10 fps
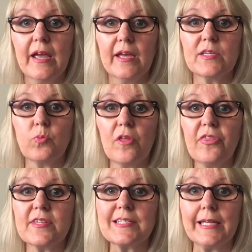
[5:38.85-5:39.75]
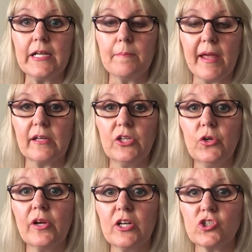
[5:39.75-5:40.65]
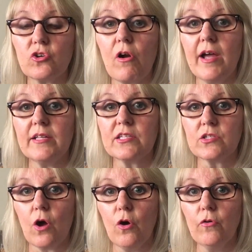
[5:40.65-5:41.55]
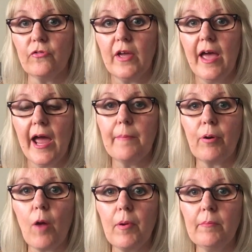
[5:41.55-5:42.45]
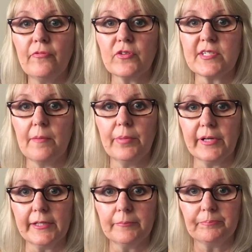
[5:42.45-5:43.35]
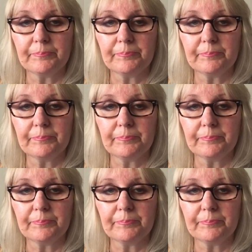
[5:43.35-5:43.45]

is, with this lead magnet, you're going to try and solve a problem for somebody.